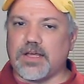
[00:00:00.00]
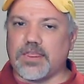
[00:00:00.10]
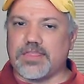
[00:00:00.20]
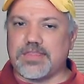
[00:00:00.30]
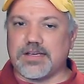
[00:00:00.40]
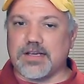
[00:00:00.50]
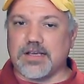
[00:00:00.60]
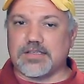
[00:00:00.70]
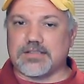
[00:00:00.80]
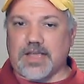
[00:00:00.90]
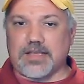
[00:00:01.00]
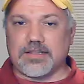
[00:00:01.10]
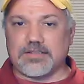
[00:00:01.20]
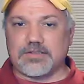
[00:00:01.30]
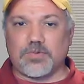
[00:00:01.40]
a thick
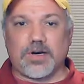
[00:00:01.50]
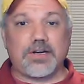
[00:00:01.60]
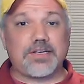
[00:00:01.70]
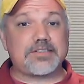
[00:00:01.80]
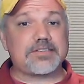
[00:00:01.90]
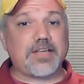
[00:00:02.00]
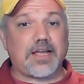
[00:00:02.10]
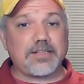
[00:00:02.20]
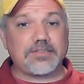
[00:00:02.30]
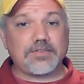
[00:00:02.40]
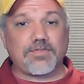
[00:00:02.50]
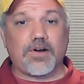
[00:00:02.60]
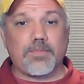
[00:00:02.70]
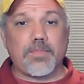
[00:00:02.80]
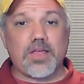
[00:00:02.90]
silence, where it's silence
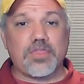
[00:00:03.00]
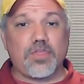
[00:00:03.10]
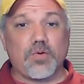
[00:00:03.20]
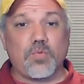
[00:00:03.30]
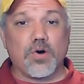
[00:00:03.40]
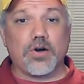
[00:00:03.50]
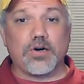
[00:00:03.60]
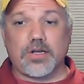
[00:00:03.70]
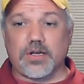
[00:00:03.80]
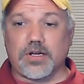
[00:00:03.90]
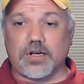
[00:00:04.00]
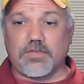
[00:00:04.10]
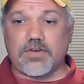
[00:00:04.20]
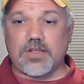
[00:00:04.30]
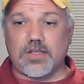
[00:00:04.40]
from the word
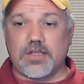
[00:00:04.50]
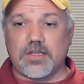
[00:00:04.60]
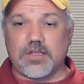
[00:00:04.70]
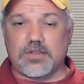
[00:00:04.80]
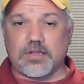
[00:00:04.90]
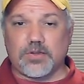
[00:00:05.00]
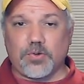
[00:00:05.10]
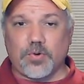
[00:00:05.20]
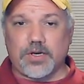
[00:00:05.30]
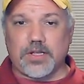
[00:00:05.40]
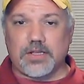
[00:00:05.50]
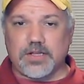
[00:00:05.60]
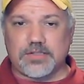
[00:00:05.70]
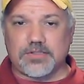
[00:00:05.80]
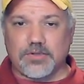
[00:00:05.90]
of the Lord.
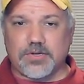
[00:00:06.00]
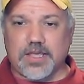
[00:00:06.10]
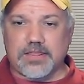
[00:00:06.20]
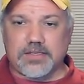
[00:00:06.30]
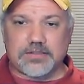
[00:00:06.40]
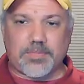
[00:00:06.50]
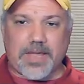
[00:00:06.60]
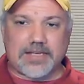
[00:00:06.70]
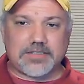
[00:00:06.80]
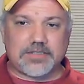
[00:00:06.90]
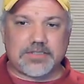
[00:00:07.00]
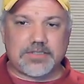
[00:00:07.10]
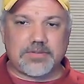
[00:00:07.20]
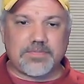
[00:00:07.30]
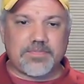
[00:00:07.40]
Let's look at this
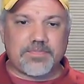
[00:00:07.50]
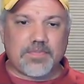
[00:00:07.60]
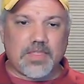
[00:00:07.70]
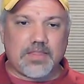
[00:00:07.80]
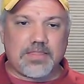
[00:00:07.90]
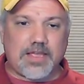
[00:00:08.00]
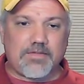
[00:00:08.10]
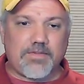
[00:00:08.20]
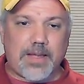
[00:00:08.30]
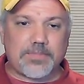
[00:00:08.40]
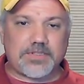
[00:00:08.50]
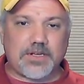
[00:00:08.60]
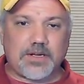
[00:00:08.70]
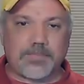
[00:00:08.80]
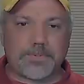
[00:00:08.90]
passage that
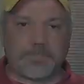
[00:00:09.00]
wraps up